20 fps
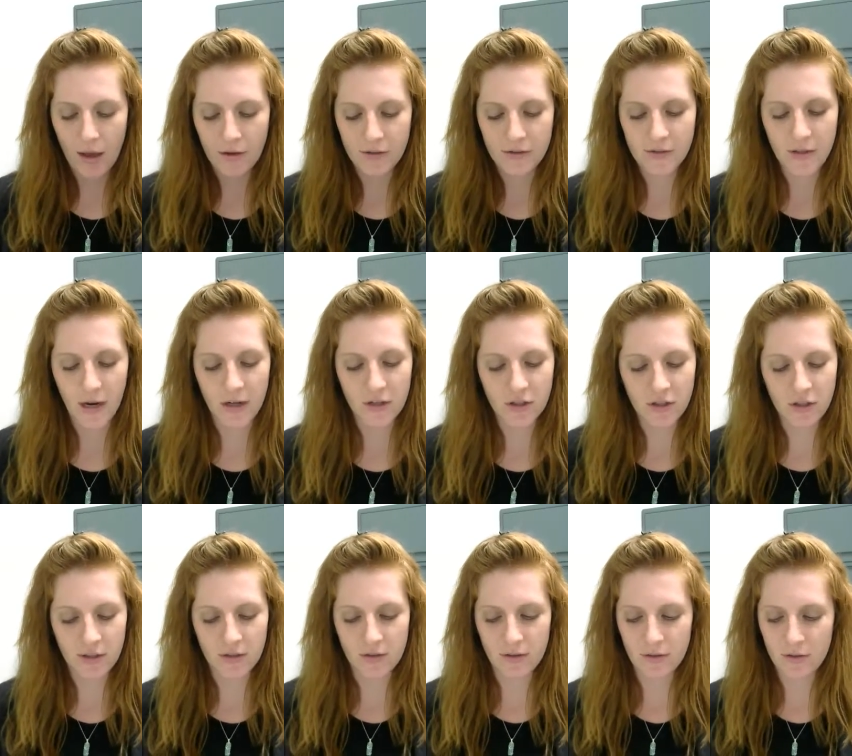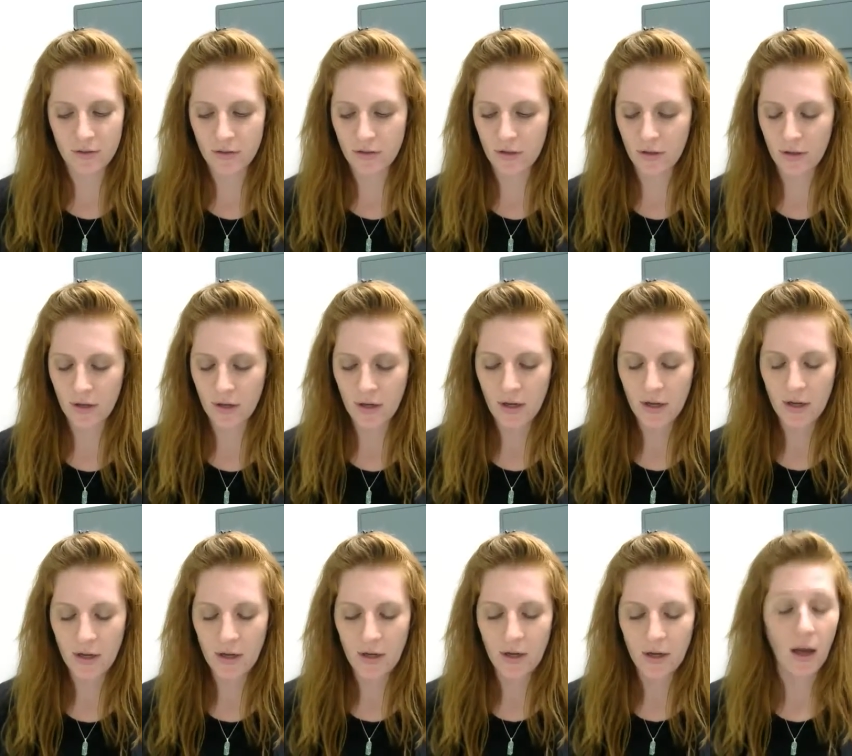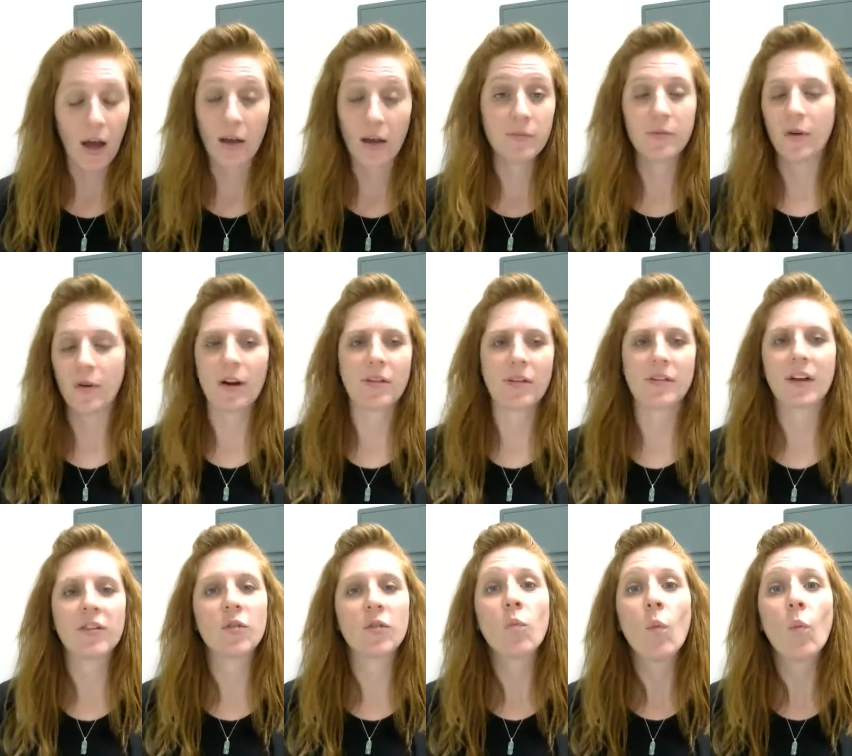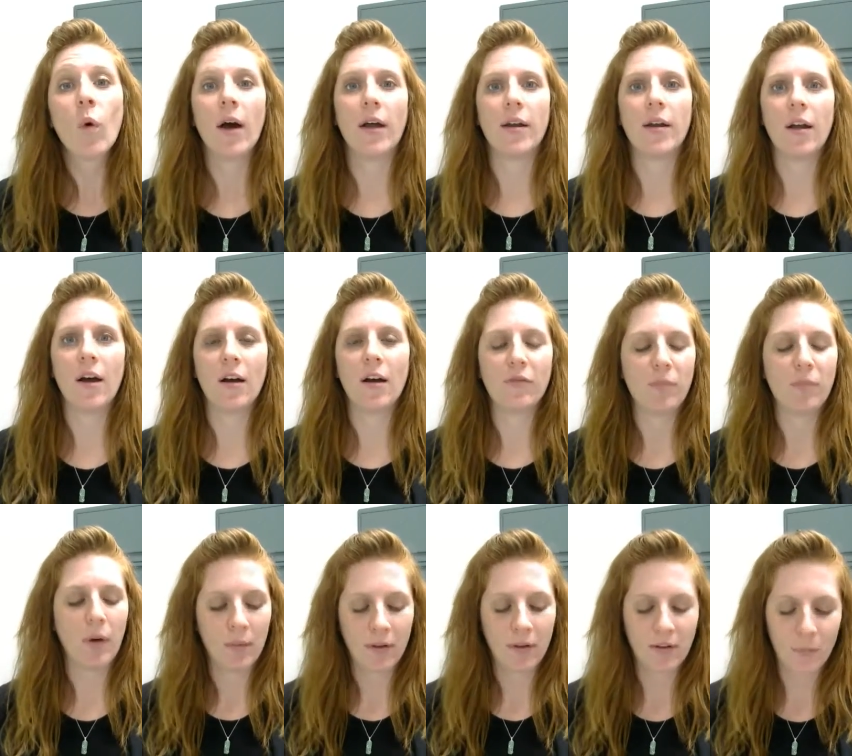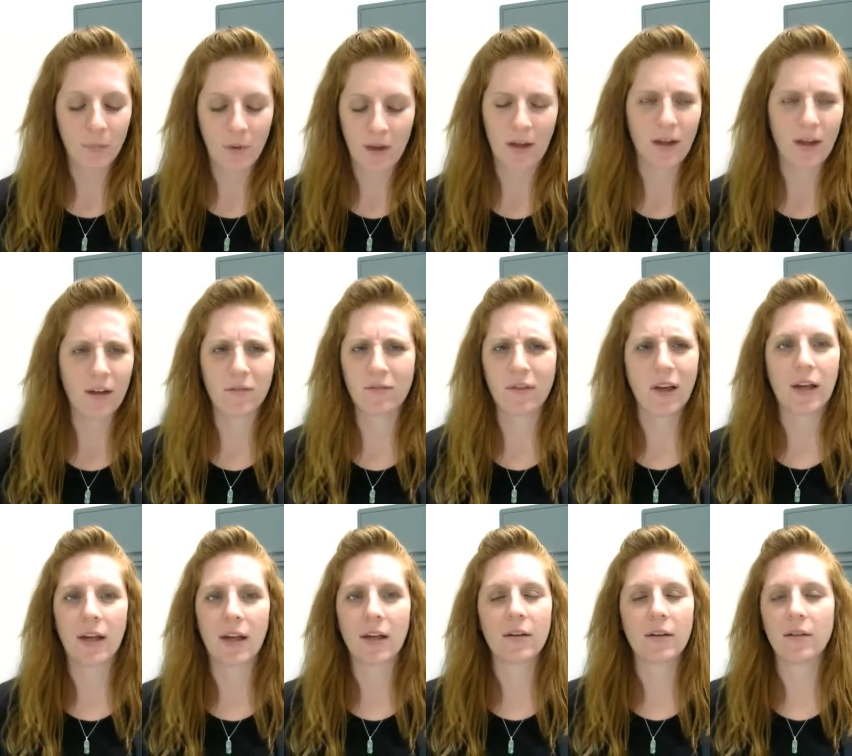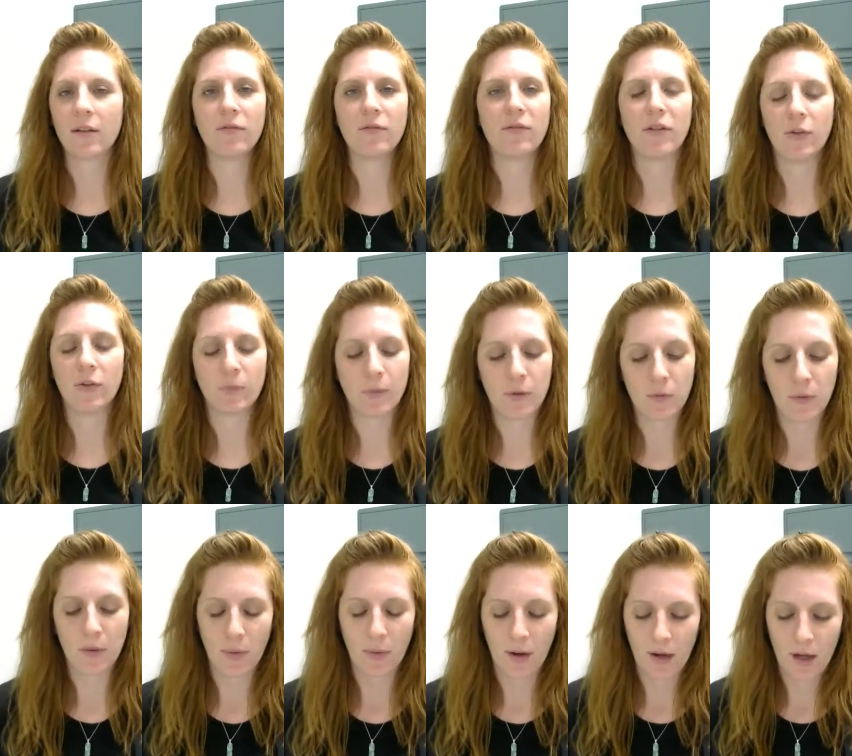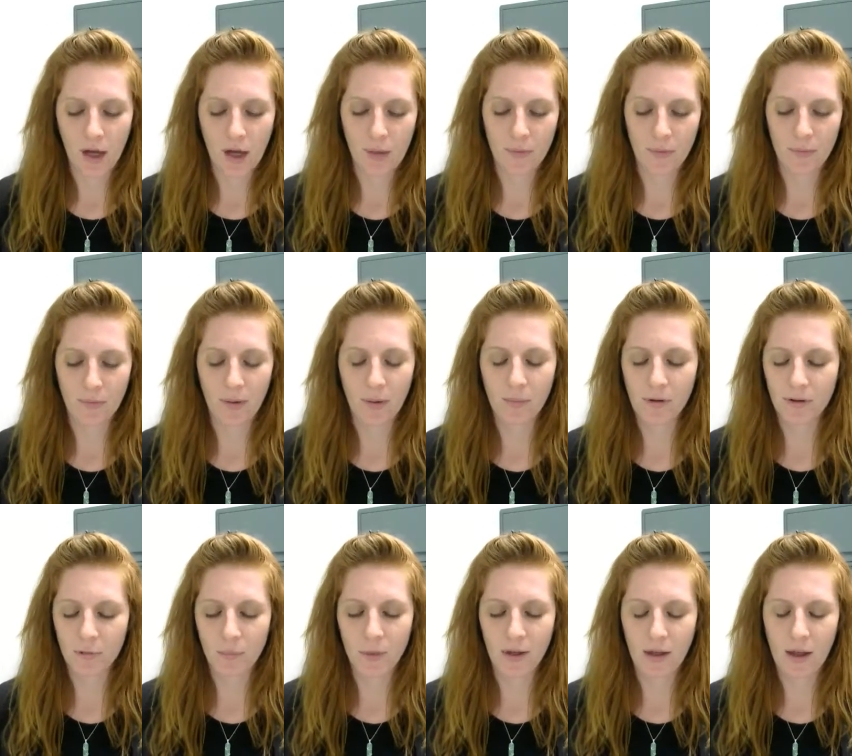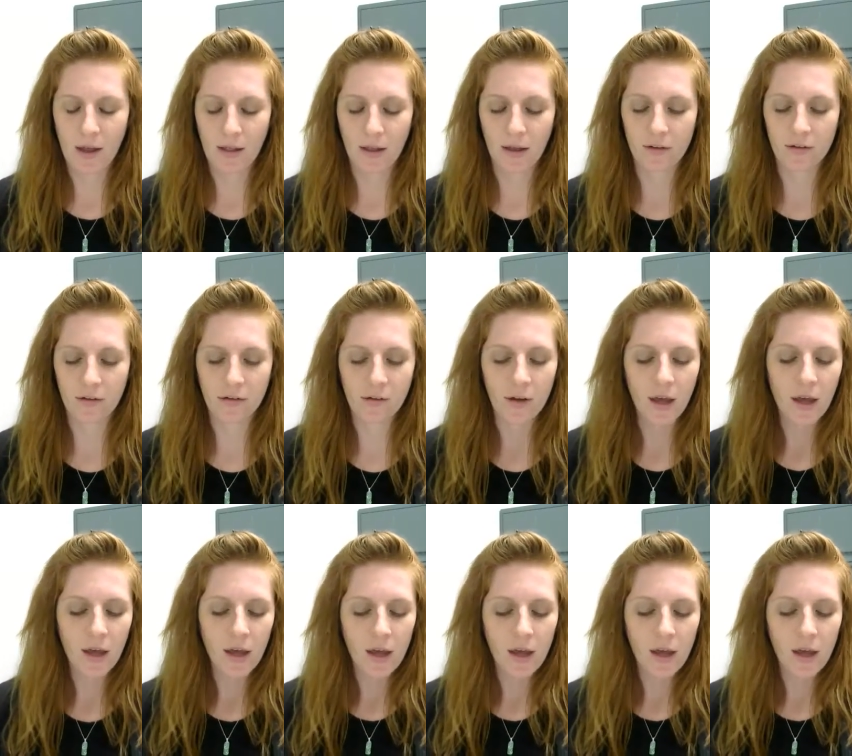section 1 of public speaking. I get confused between my comp and public speaking classes.